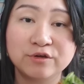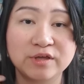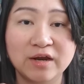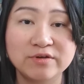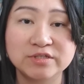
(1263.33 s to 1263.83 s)

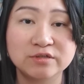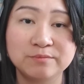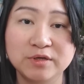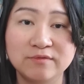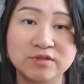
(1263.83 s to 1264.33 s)
cook every
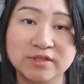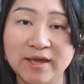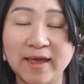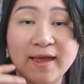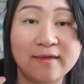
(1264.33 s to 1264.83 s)
single meal of the
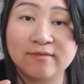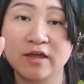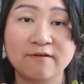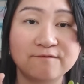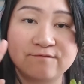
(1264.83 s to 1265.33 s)
day
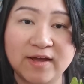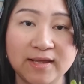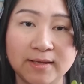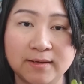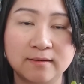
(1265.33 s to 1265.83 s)
and they're
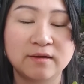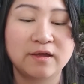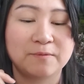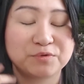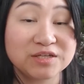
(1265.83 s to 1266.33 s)
fine.
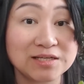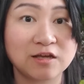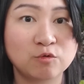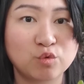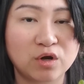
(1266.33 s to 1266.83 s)
Plus
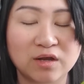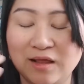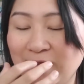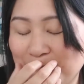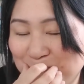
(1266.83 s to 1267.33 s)
I can
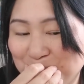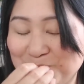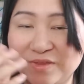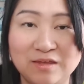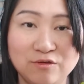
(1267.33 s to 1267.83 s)
work. Like
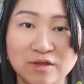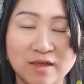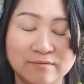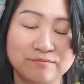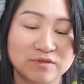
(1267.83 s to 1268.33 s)
you
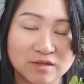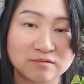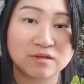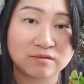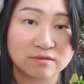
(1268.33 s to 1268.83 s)
can't
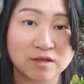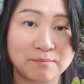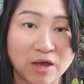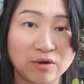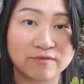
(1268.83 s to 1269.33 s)
the, the,
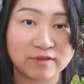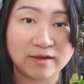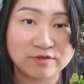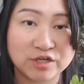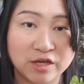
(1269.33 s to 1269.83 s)
the amount of
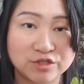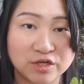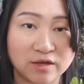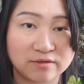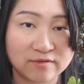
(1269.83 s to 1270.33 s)
life
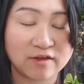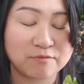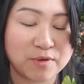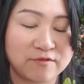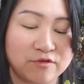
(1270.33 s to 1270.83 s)
changing this
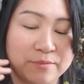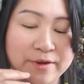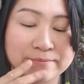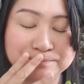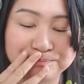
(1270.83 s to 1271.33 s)
has been for
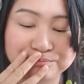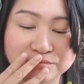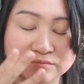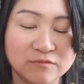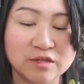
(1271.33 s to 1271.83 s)
me.
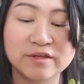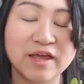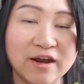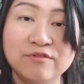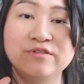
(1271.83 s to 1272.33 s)

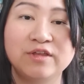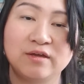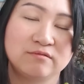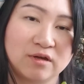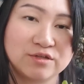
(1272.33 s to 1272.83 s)
Like
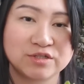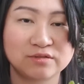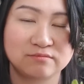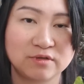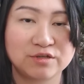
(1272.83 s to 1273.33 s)
everything, not
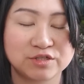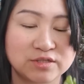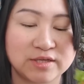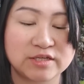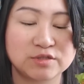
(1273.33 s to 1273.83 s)
just not
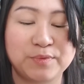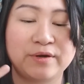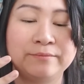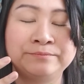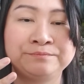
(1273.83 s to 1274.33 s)
just this,
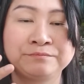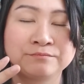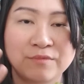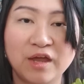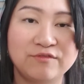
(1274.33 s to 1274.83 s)
but
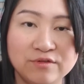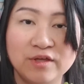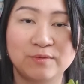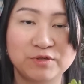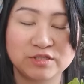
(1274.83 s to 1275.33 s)

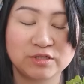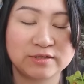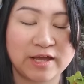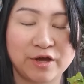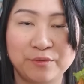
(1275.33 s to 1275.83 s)
everything up until
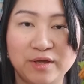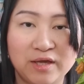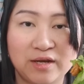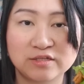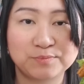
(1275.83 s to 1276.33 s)
now,
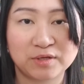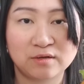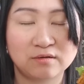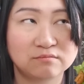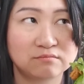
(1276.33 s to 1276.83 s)
it has been